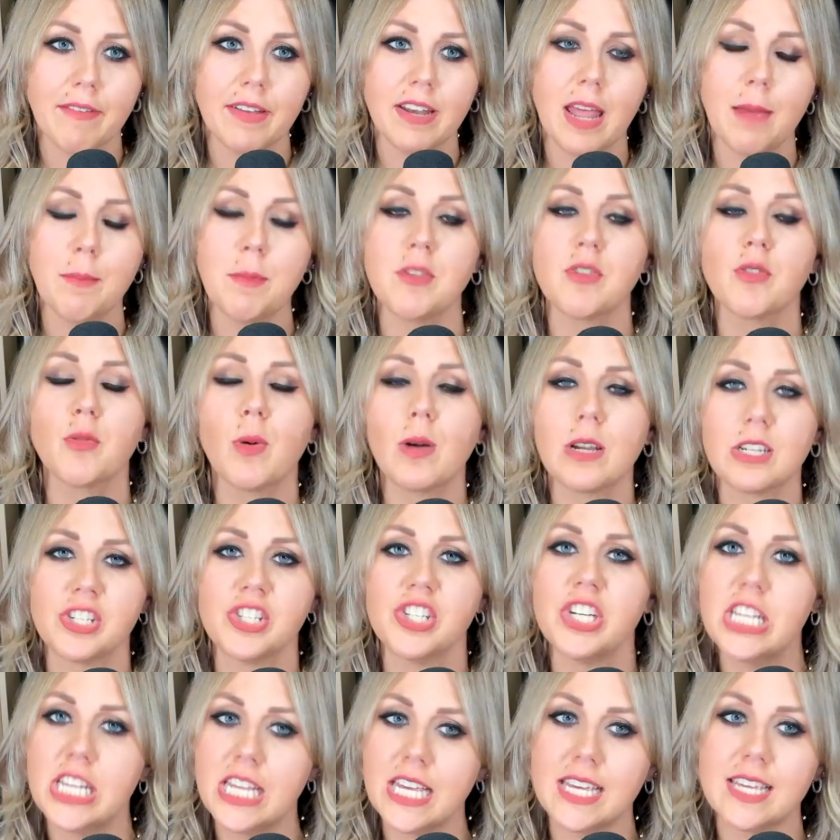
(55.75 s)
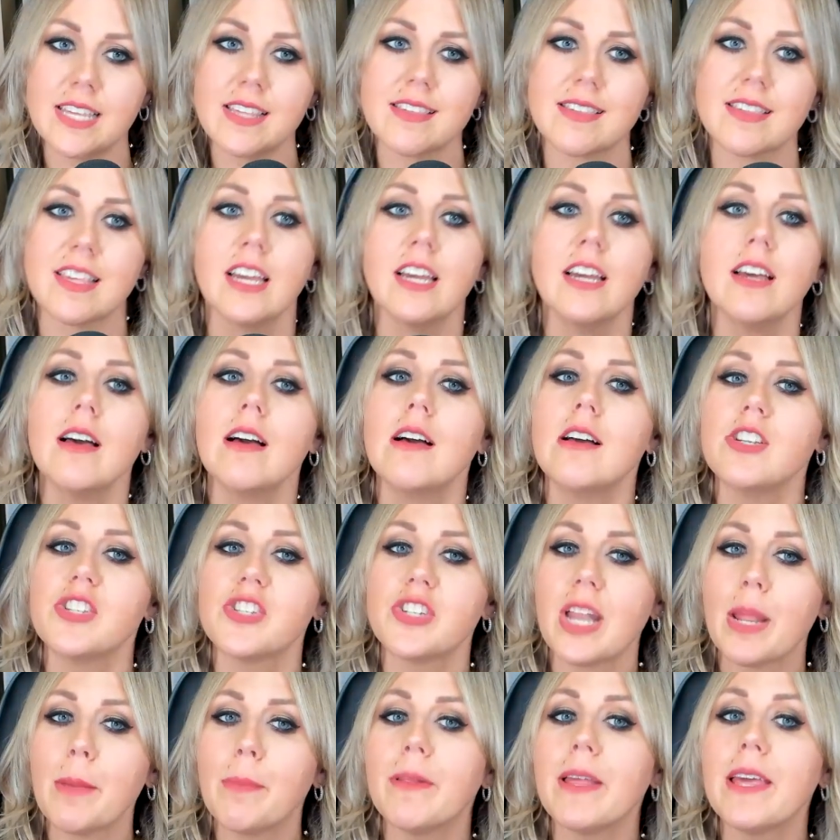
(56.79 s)
And Emmett's question is
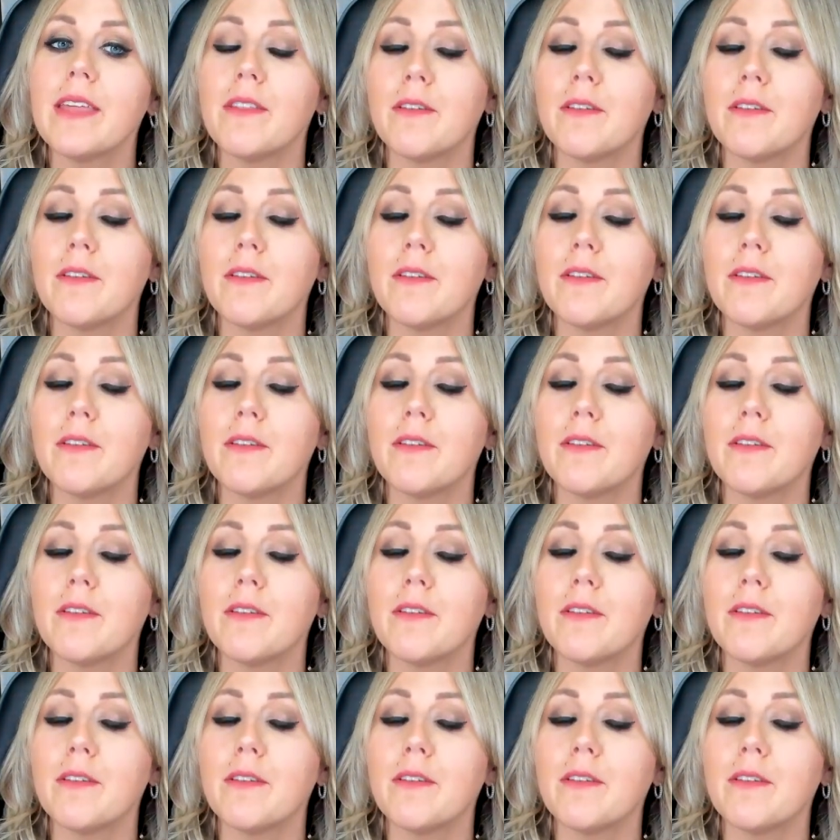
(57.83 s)
Should I play